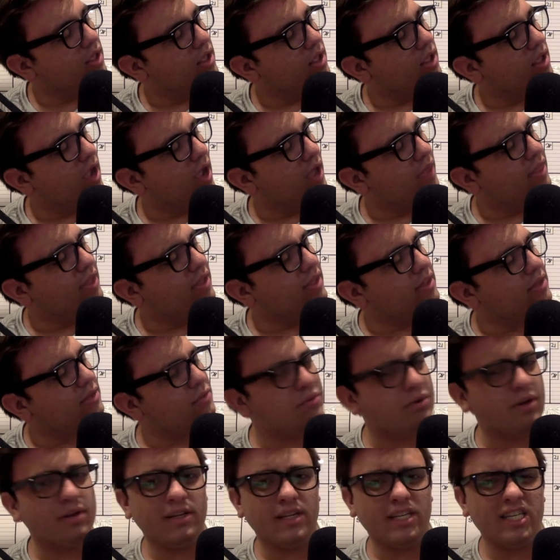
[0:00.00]
I think this was
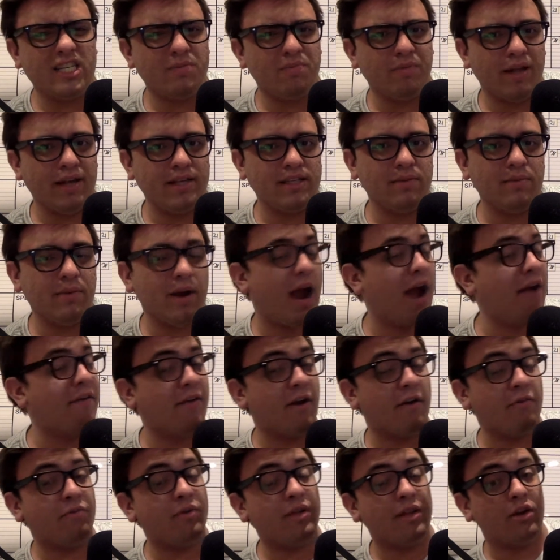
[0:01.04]
on display somewhere. I, I
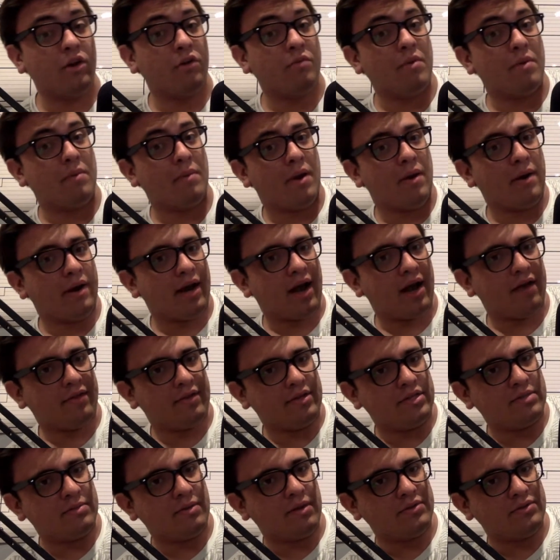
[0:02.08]
really don't remember how I got
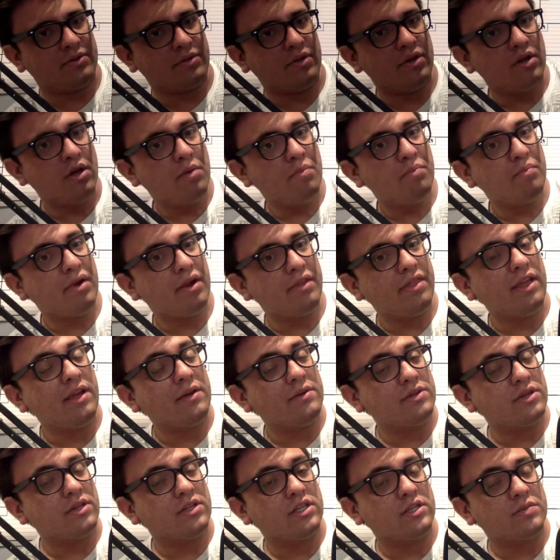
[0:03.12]
this to be honest, but I think it
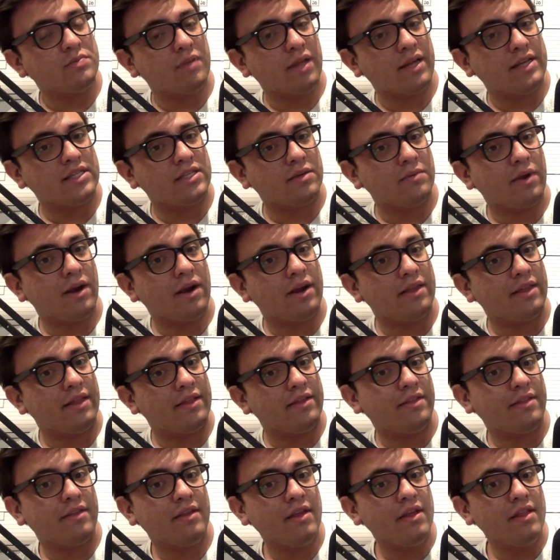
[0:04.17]
was on display somewhere. And
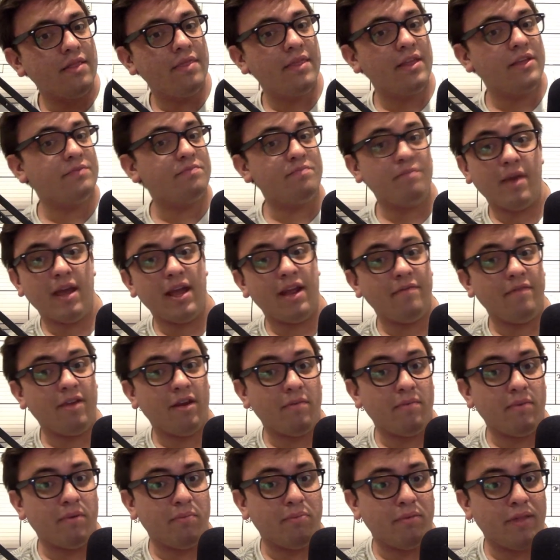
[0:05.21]
then this may have never
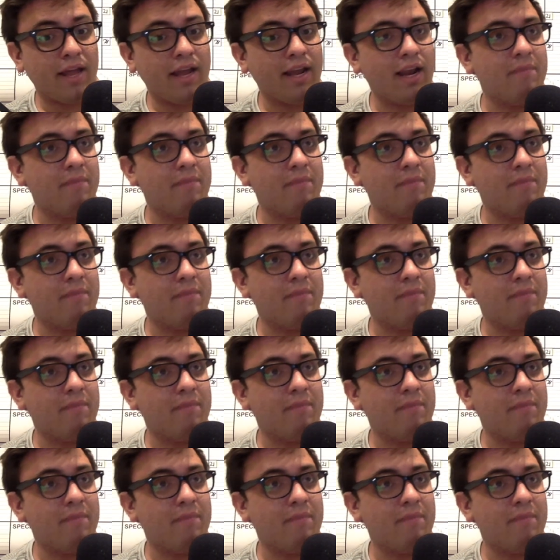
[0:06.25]
been played.